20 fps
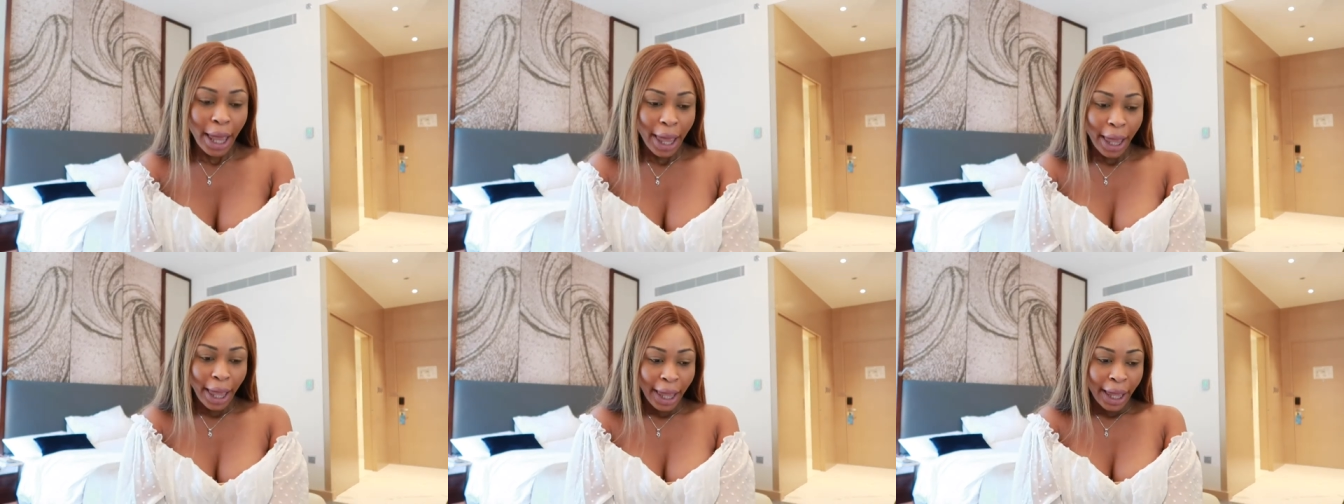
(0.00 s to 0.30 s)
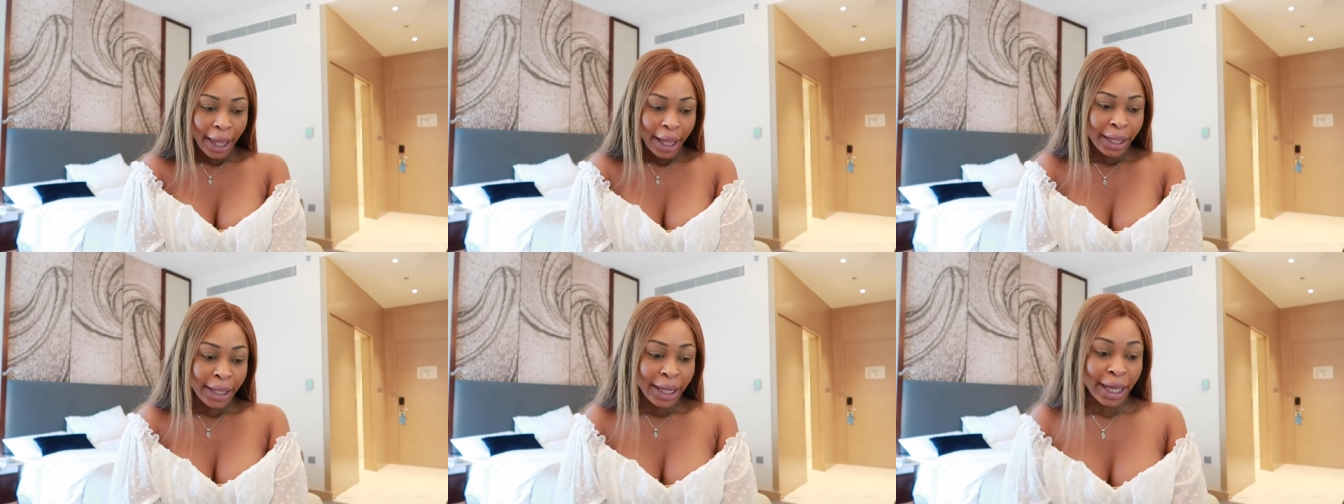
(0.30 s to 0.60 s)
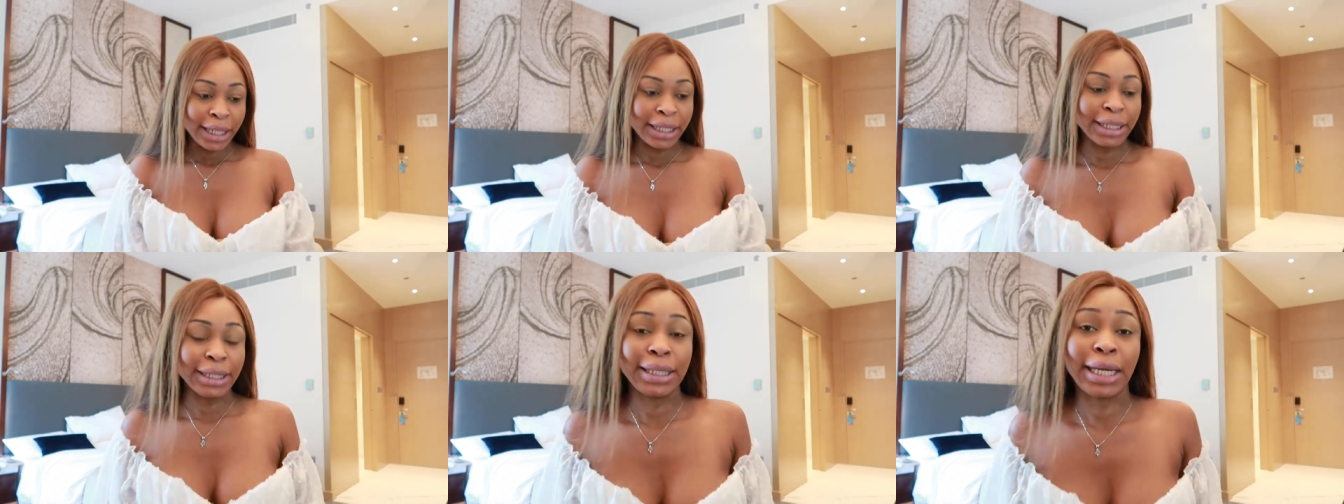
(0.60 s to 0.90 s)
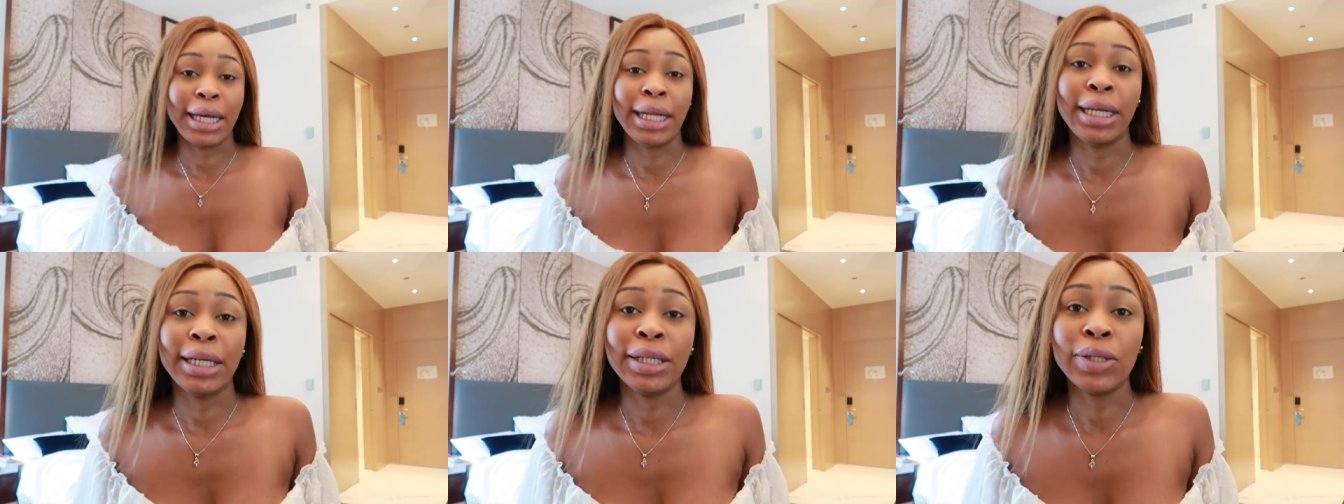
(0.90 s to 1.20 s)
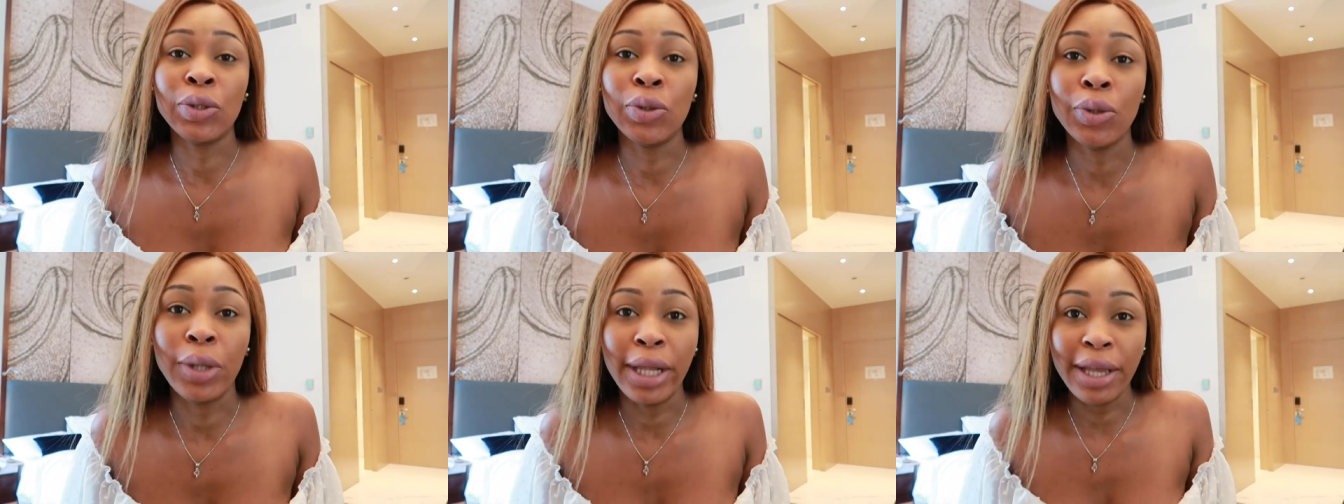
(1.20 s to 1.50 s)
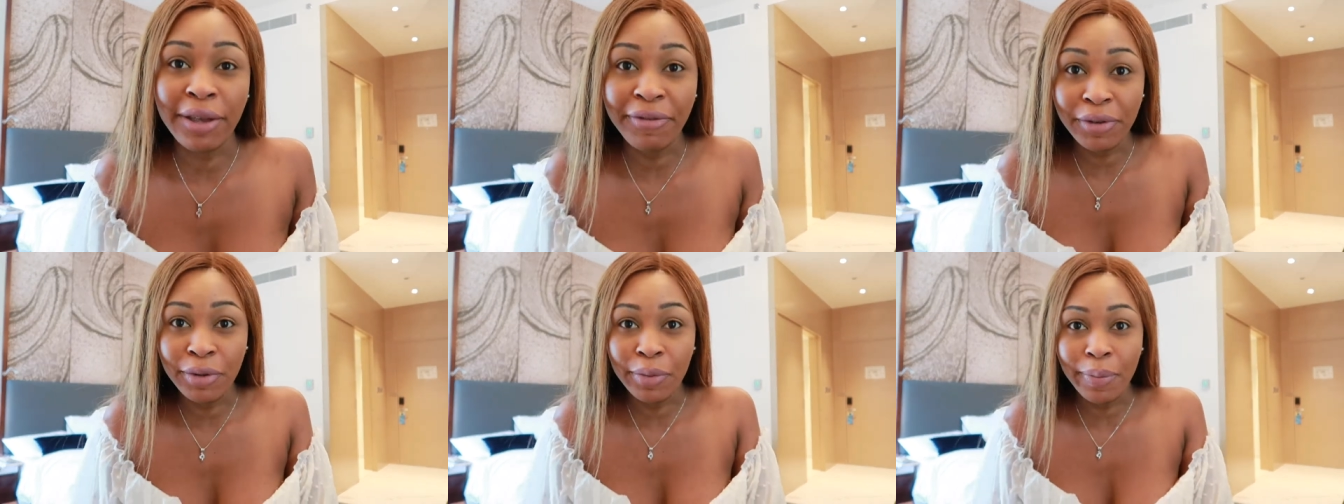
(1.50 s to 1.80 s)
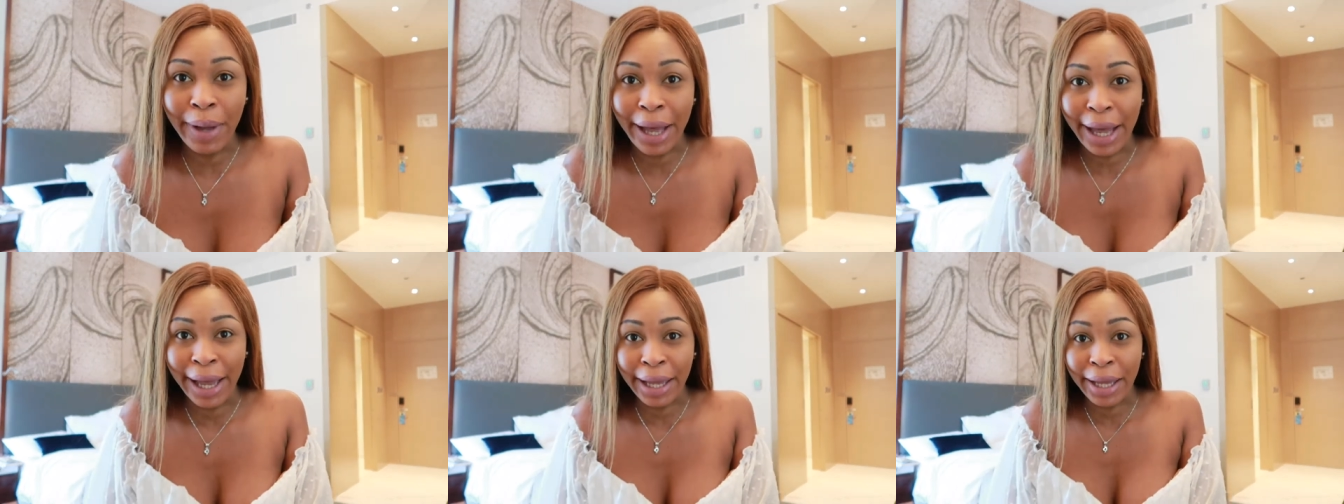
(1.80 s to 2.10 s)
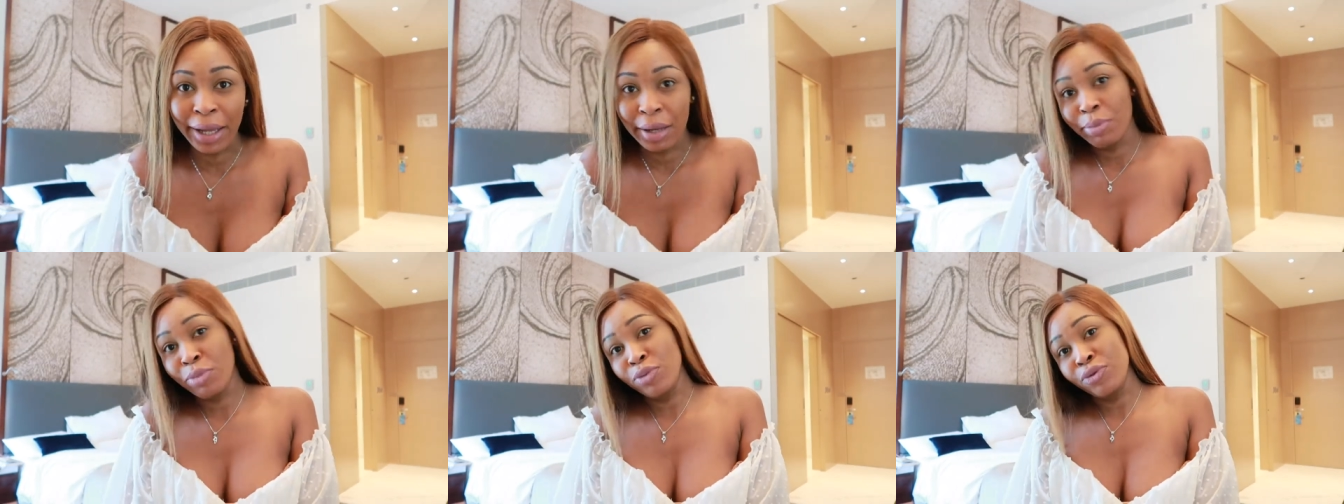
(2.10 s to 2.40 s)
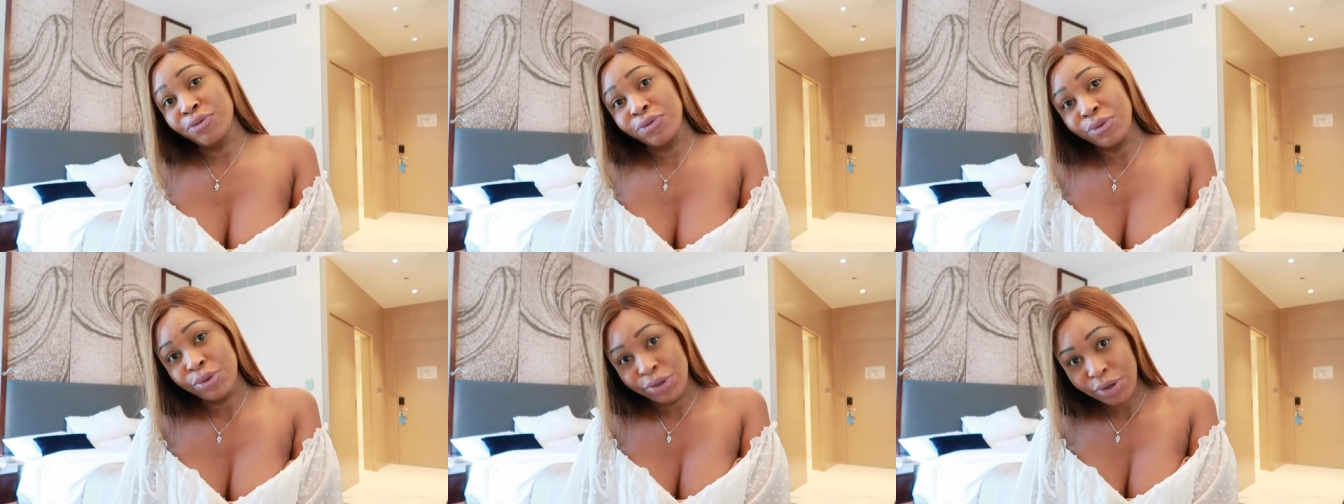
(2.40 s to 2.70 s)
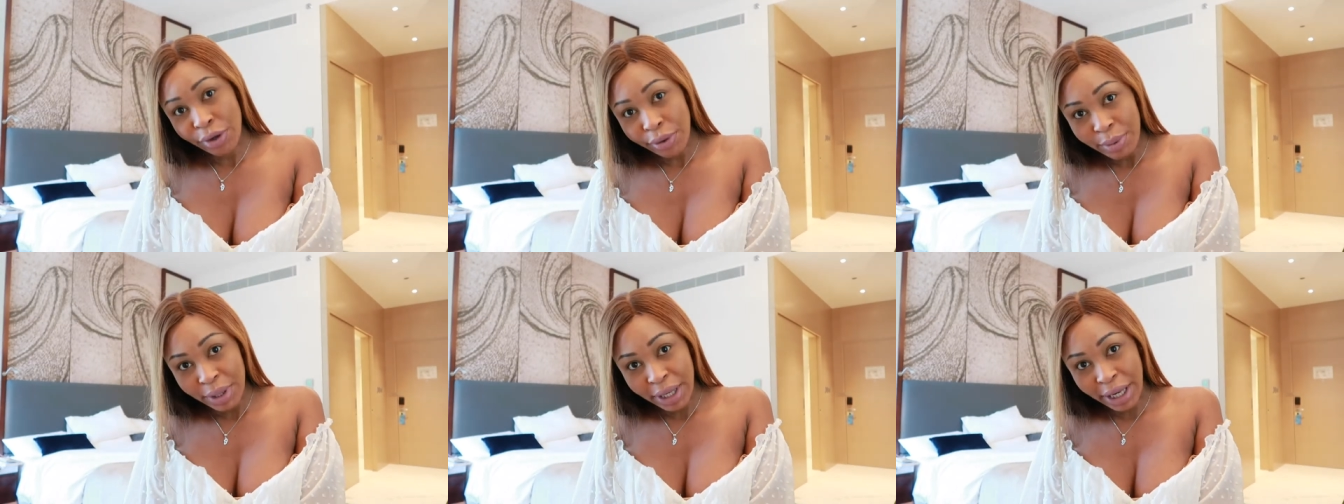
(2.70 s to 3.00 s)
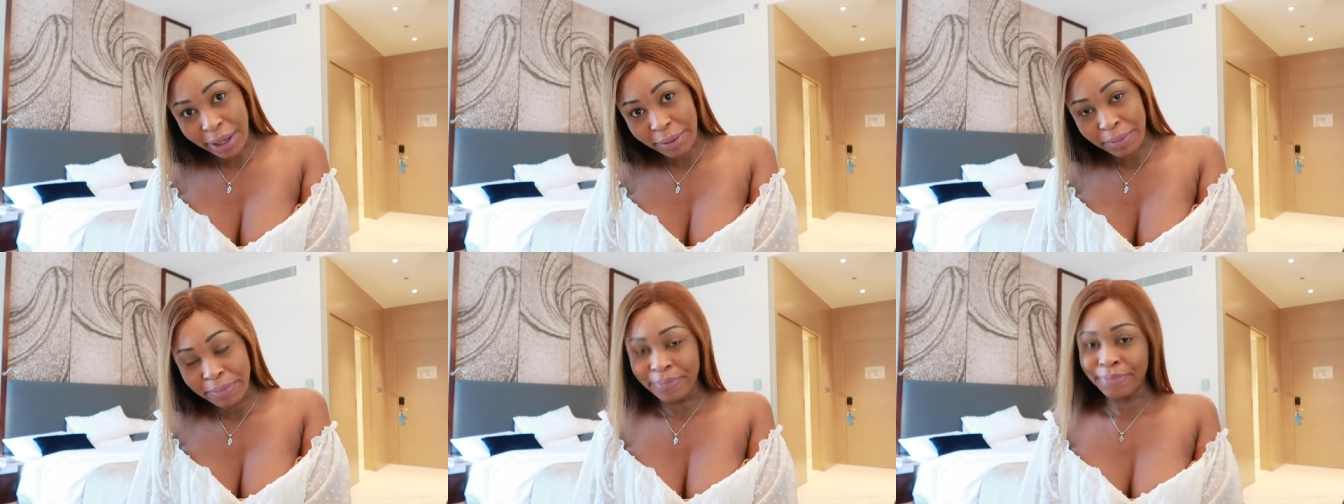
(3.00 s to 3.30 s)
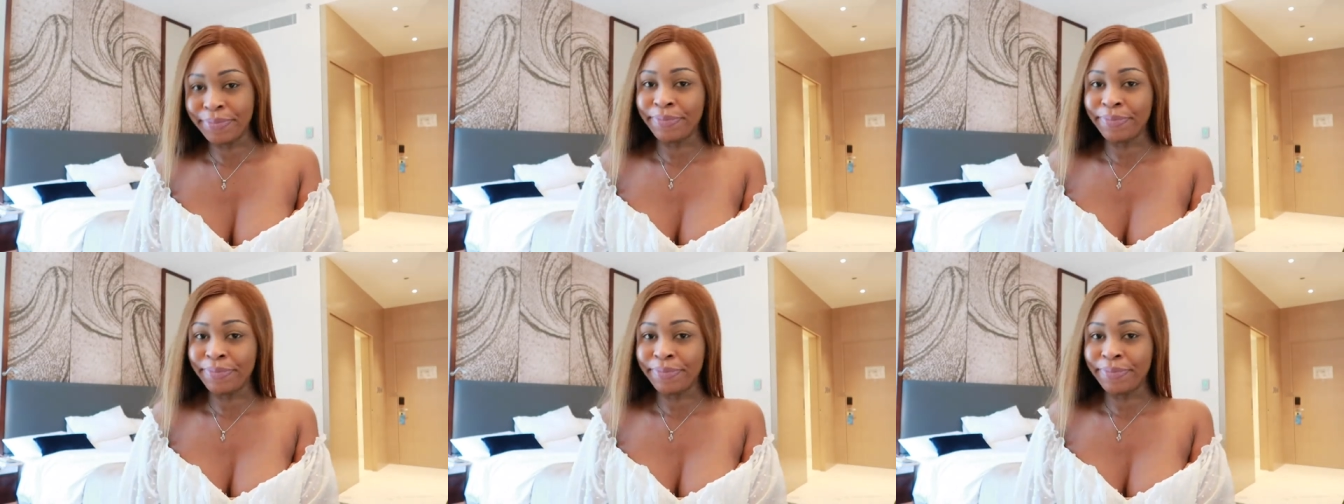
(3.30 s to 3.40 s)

and i decided to leave dubai and move to germany